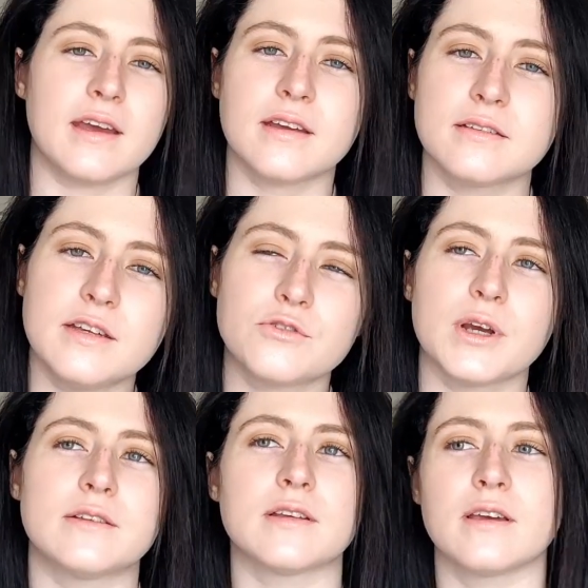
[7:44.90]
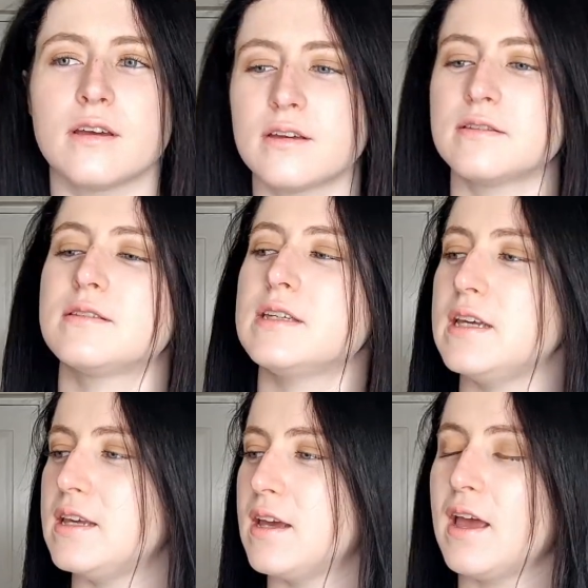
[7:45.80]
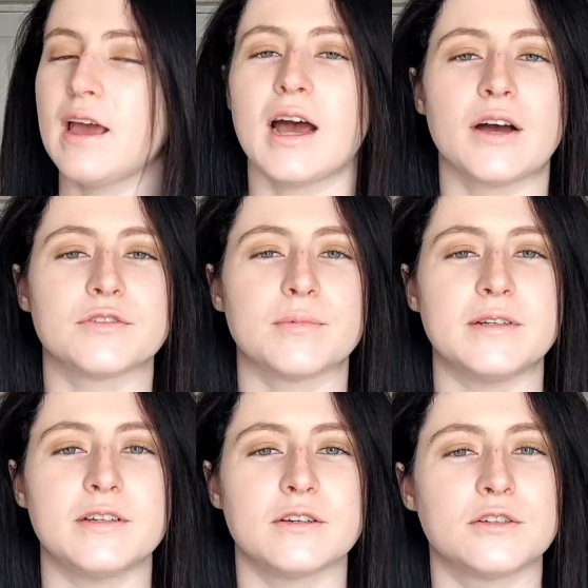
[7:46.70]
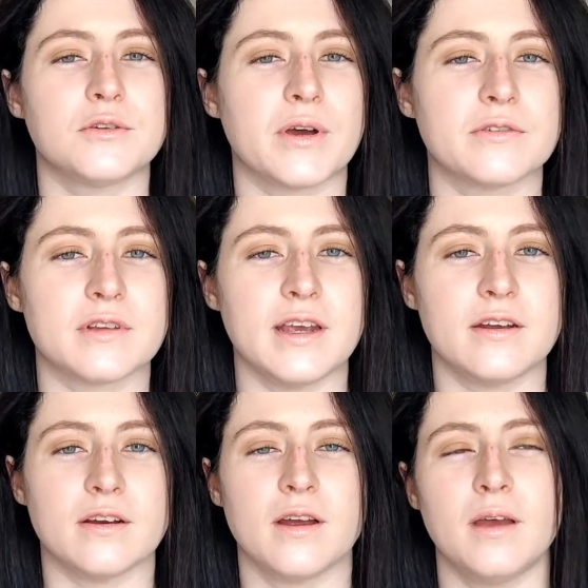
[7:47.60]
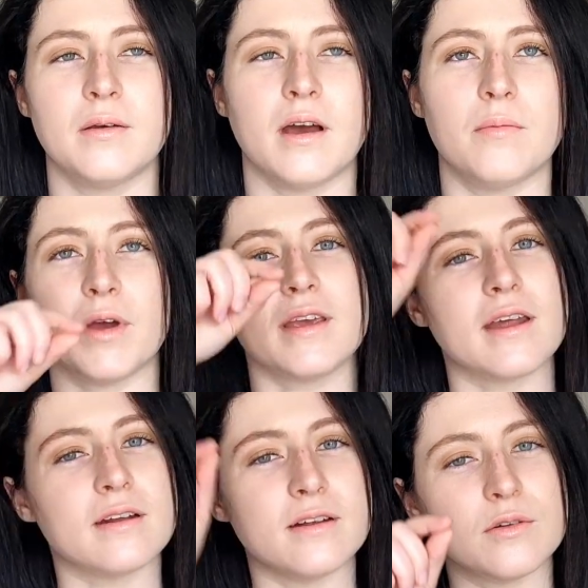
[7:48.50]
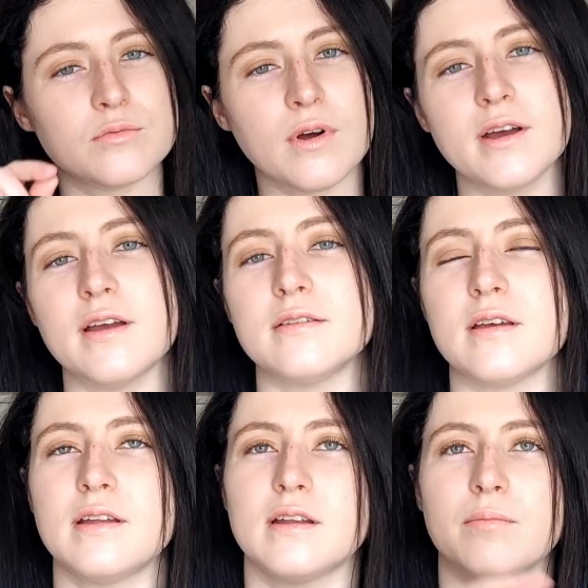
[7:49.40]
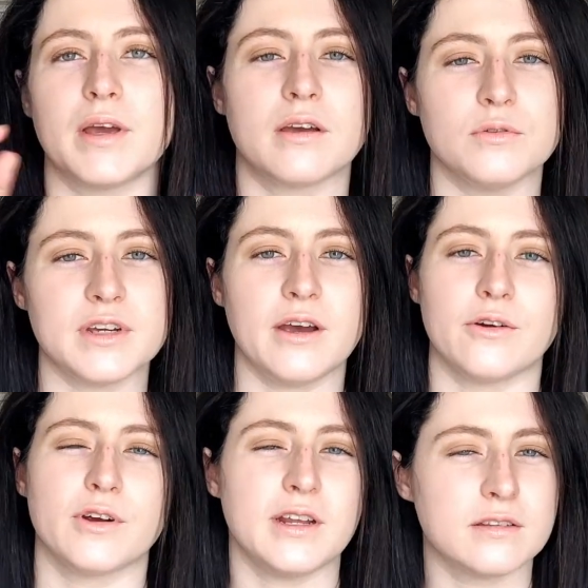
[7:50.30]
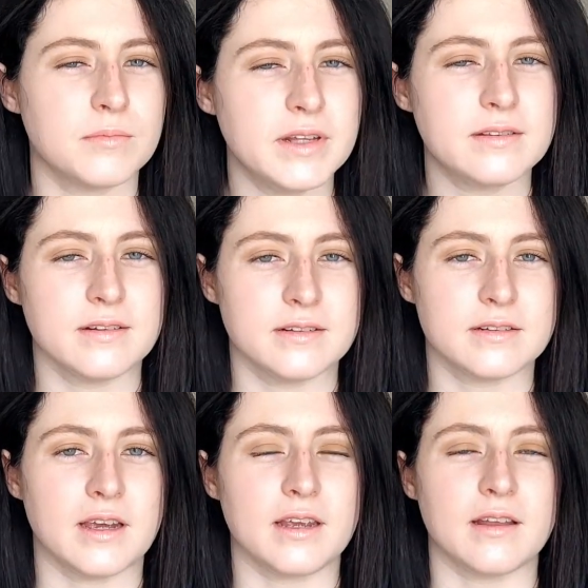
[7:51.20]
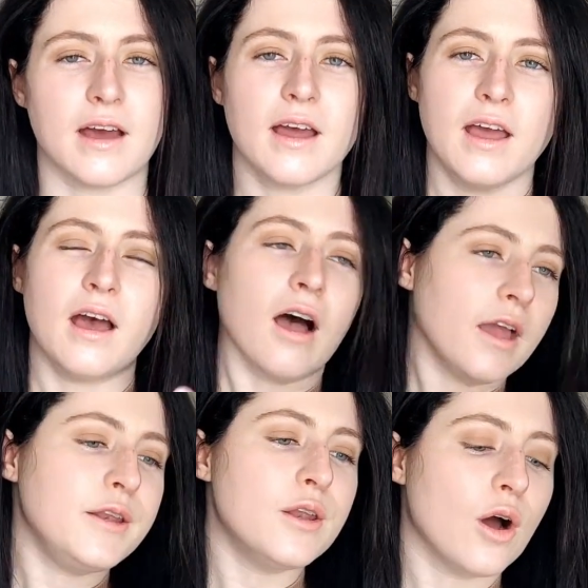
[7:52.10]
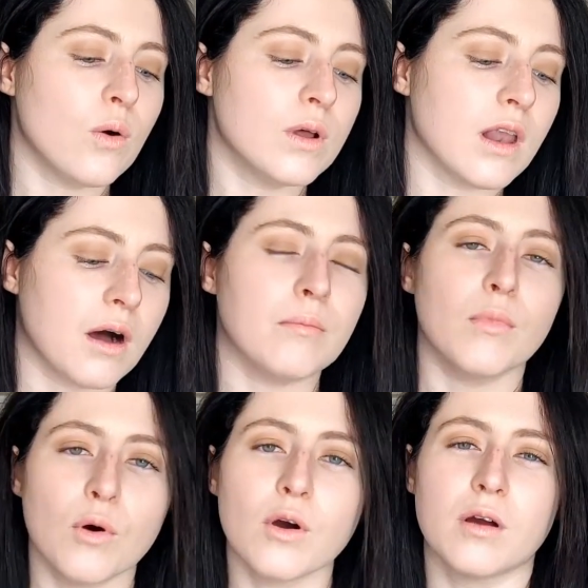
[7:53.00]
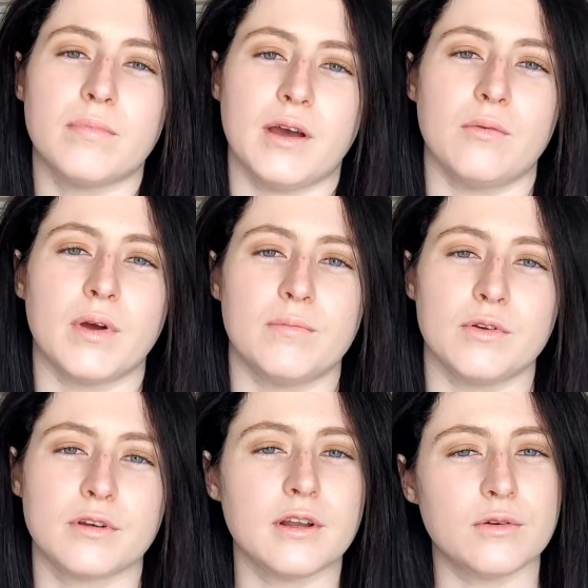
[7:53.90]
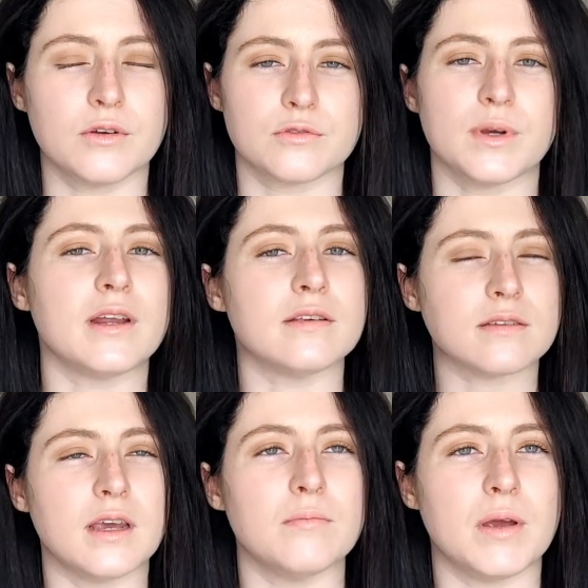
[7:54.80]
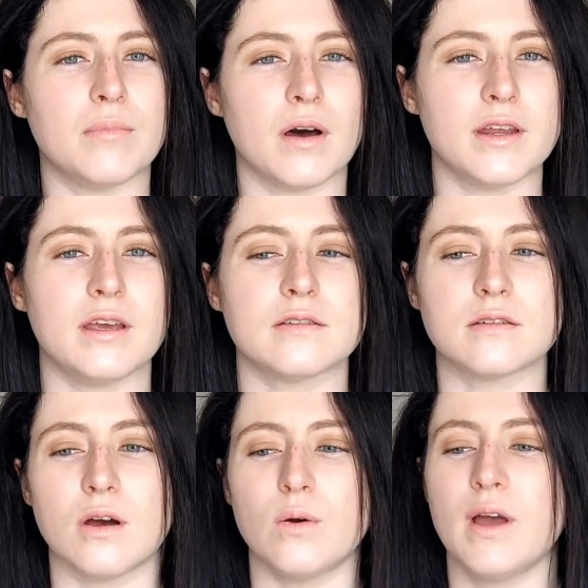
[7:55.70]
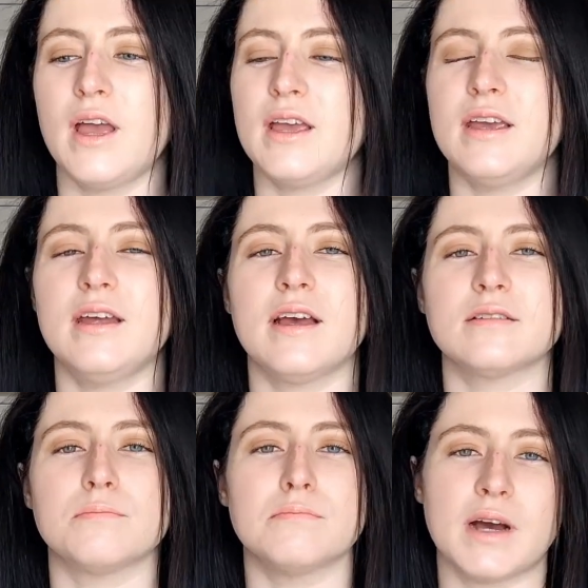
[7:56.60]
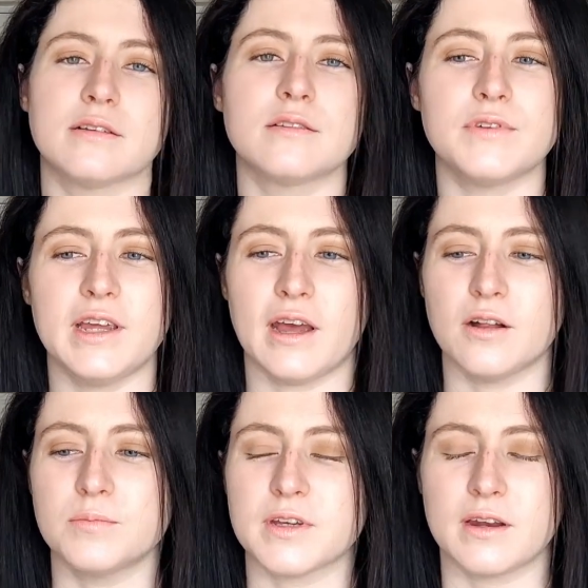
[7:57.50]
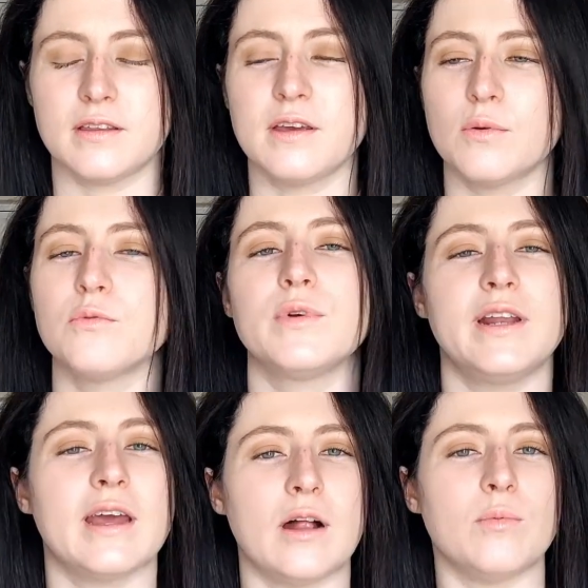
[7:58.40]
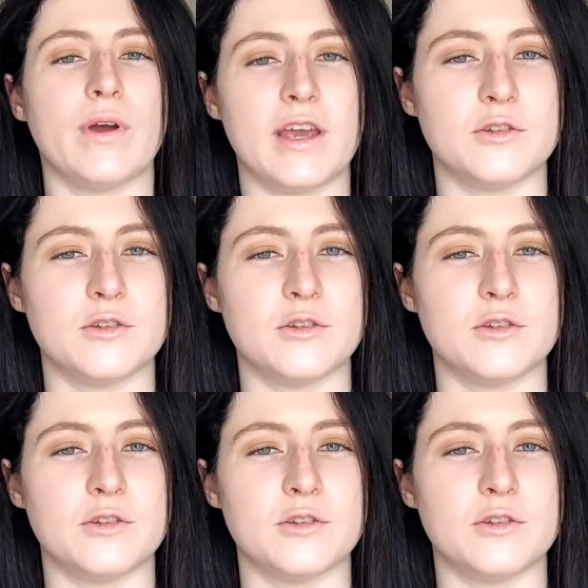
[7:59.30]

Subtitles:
And I can see trends, like I can see after my dinner, 2 hours later, I might get a little rise and then that might go down, or I need some insulin to take that. I know a lot more about my blood glucose readings in my body, so it has massively helped, and I think it will really help with